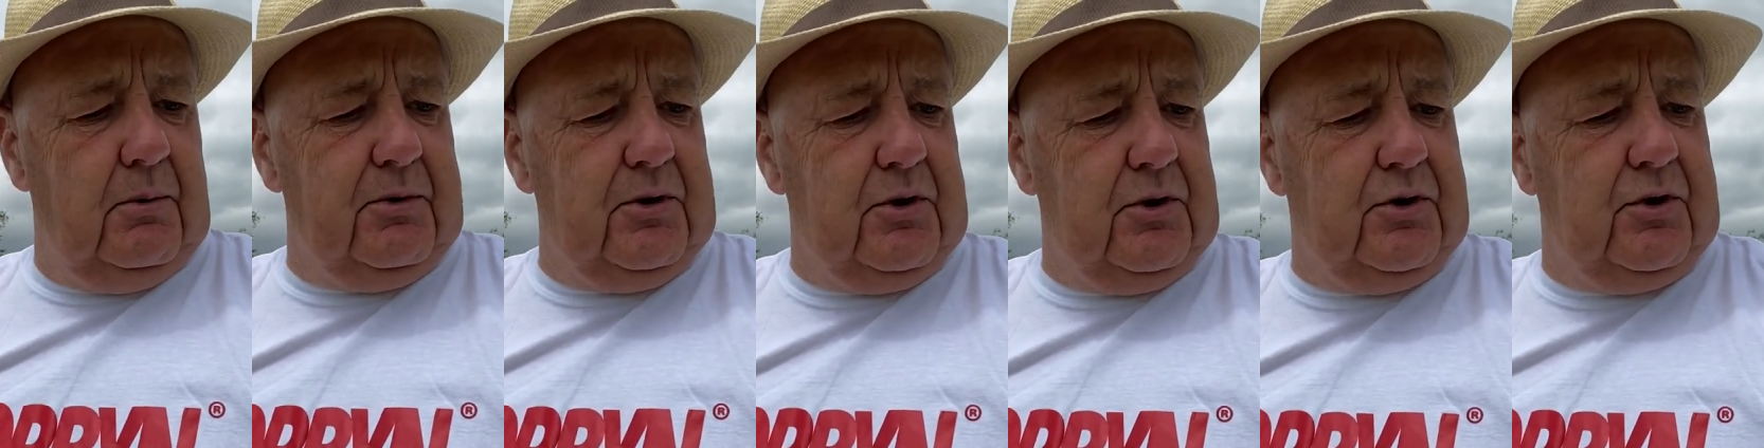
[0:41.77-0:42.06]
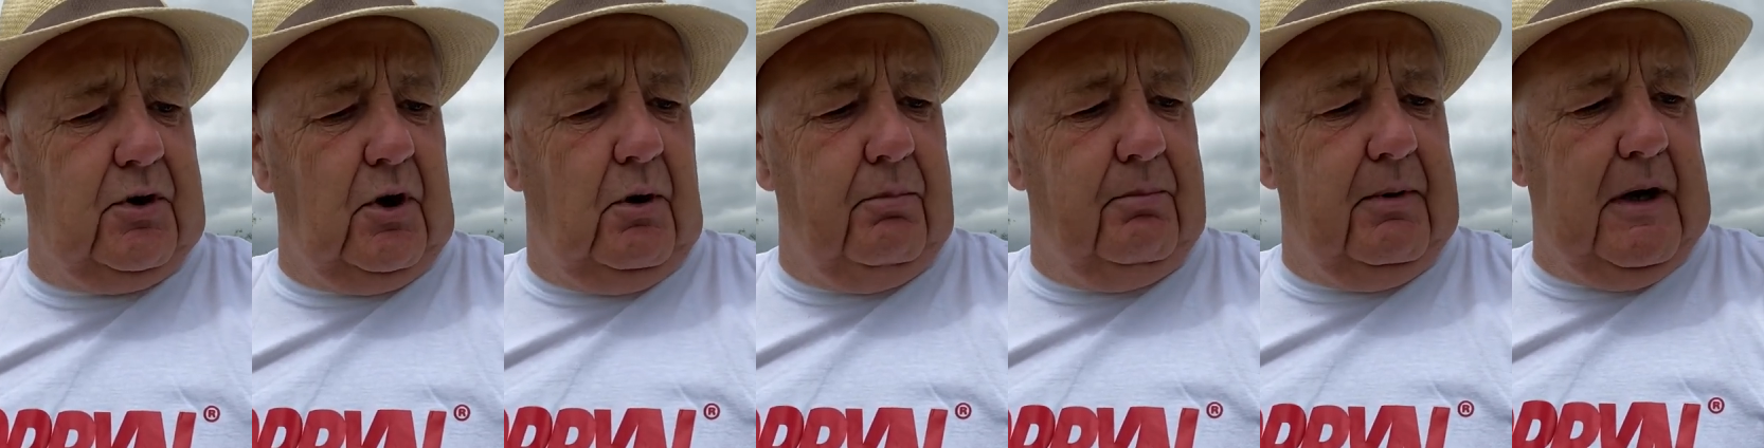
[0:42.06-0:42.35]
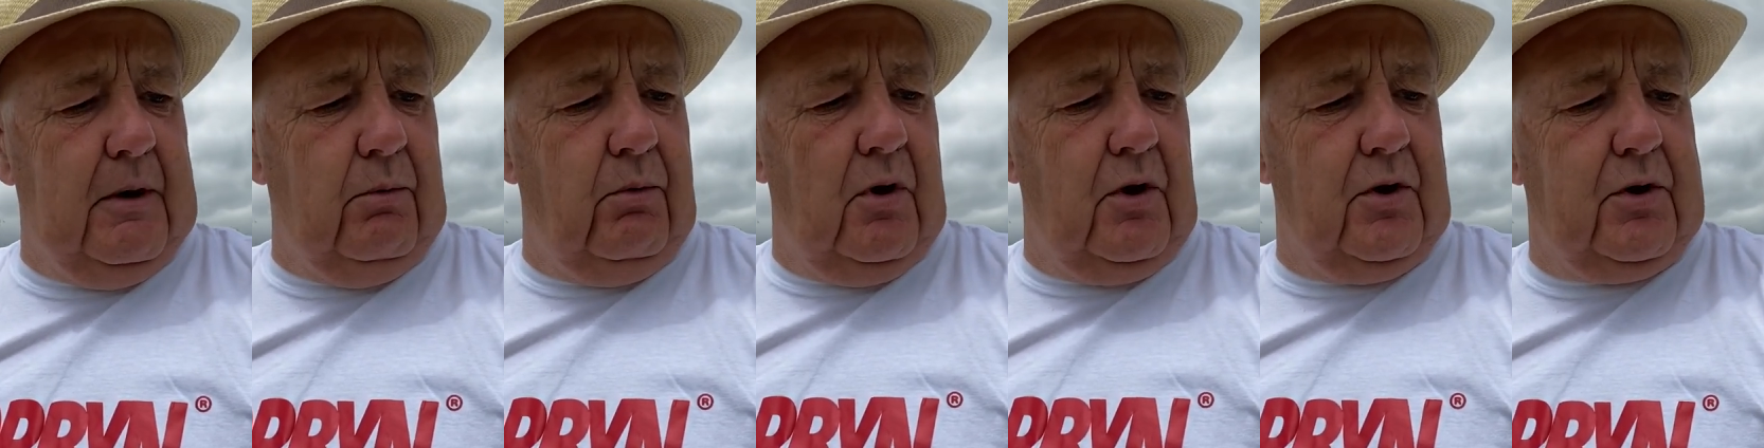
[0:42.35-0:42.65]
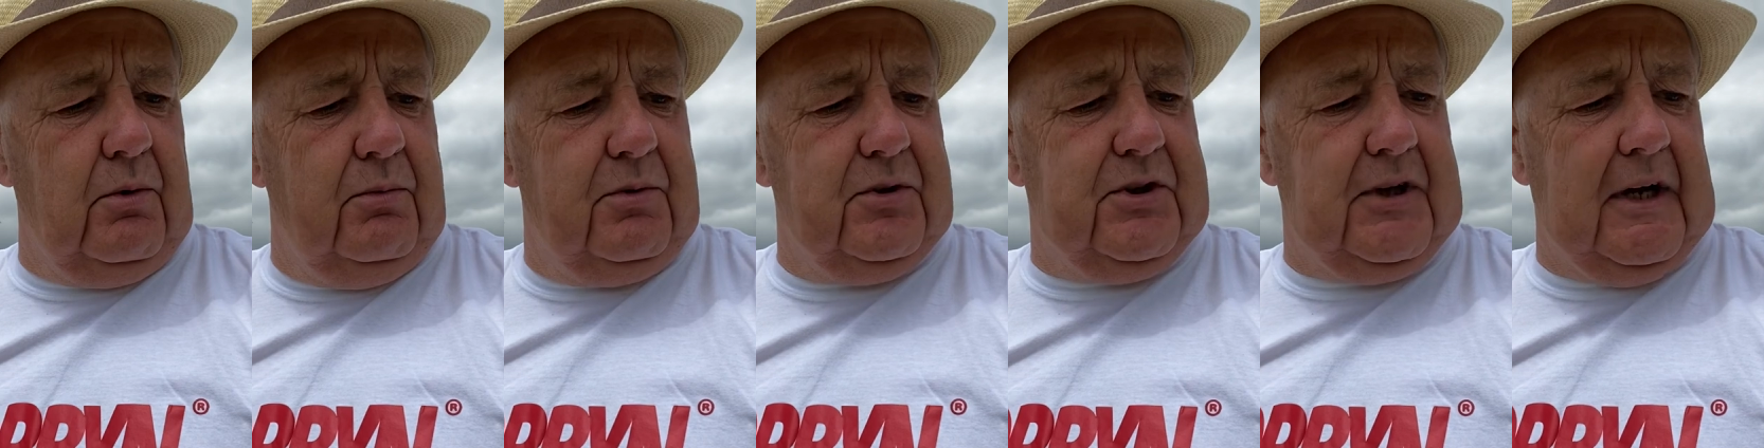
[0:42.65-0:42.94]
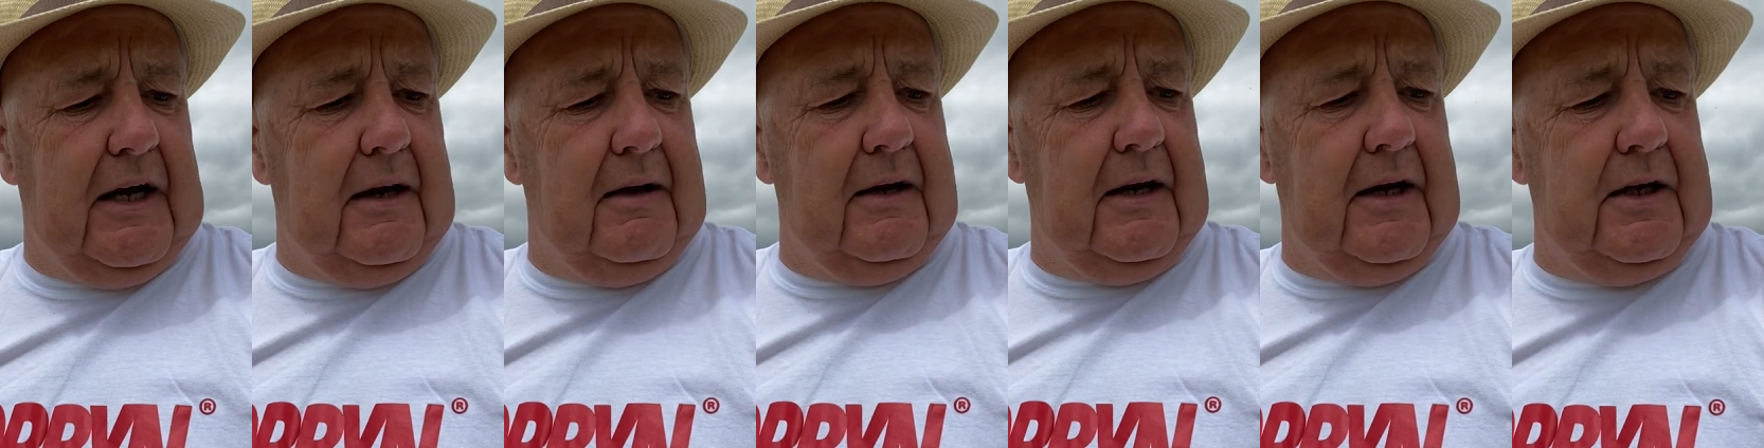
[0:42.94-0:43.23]
at the top by walking up the
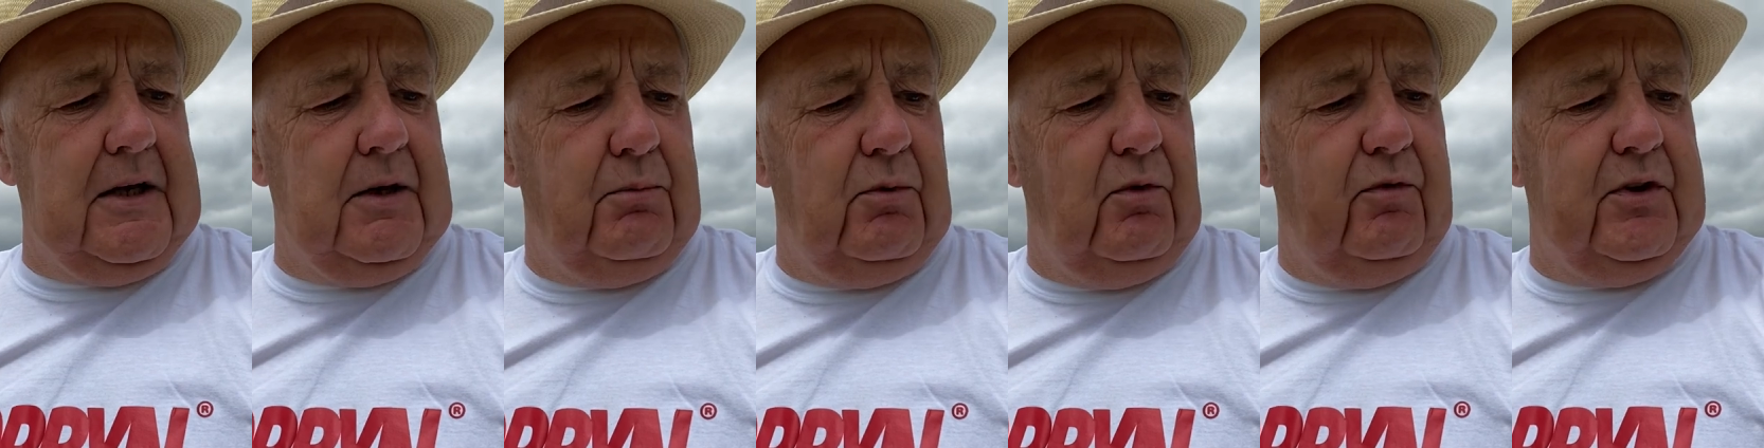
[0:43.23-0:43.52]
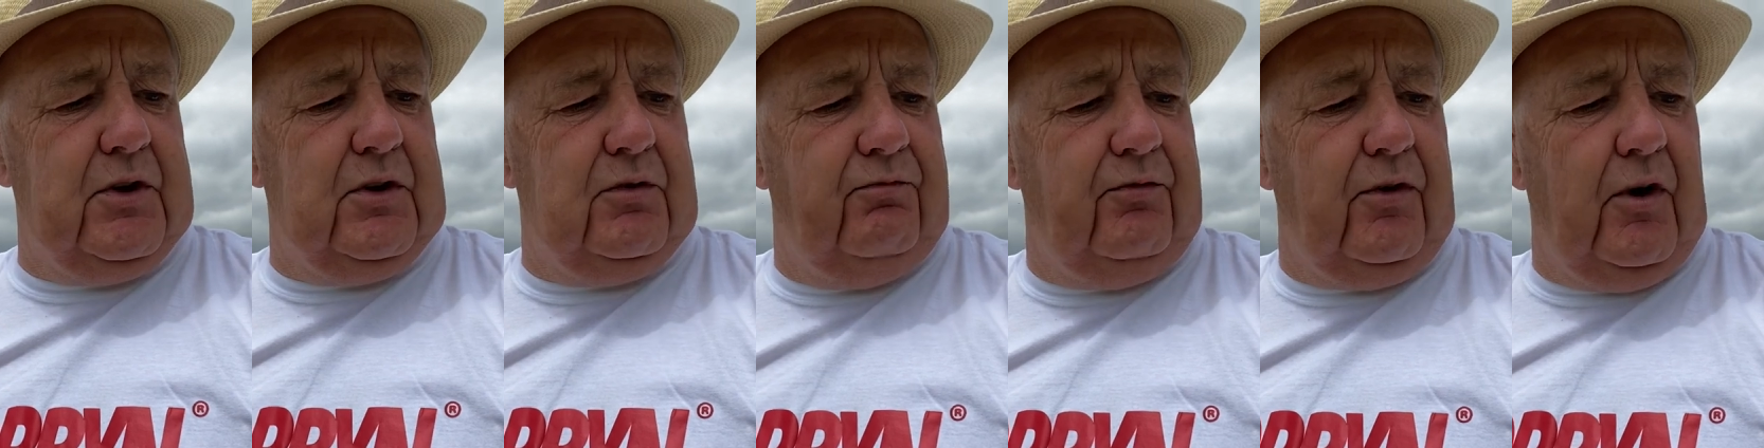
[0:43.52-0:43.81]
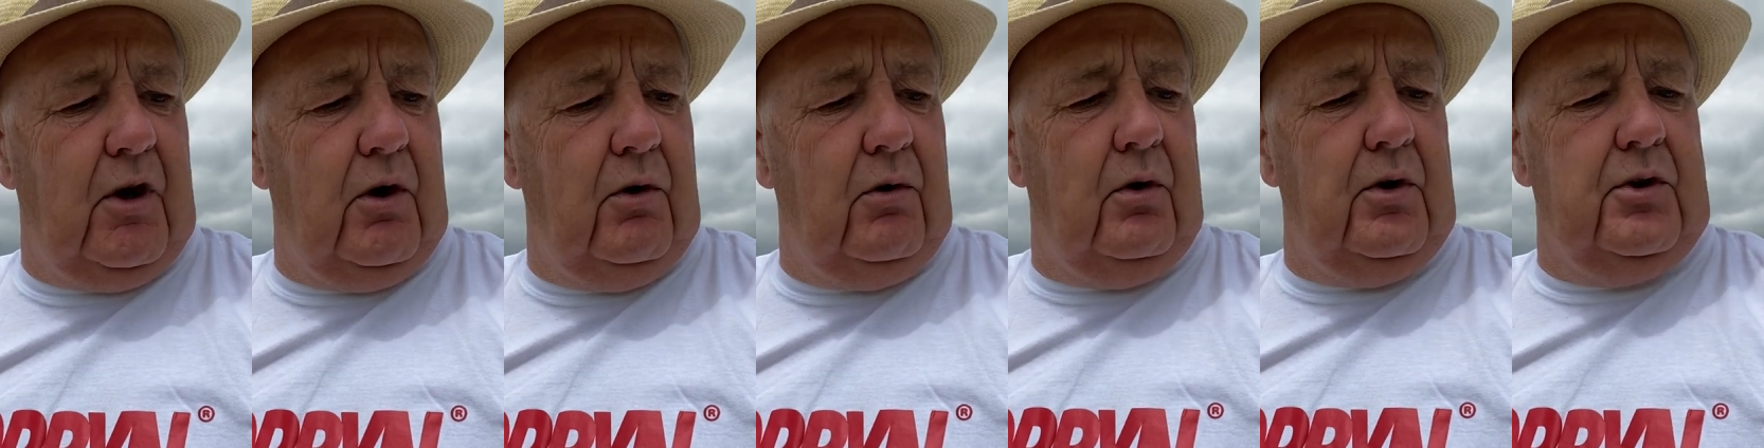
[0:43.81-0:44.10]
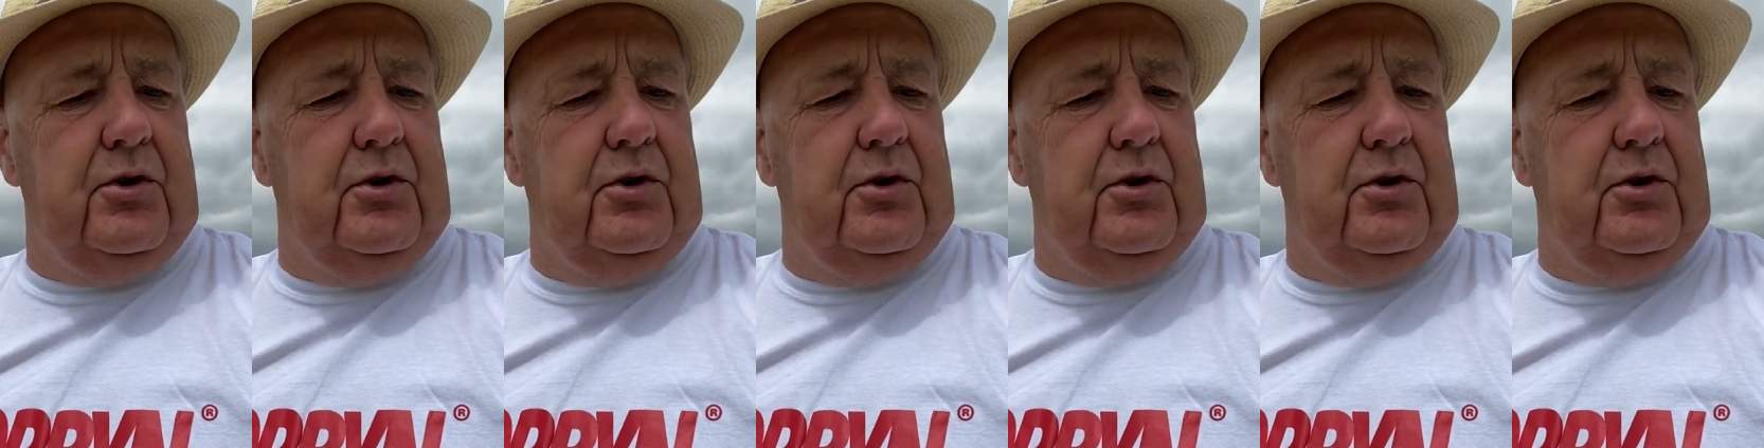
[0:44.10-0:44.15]
town line you're moving forward.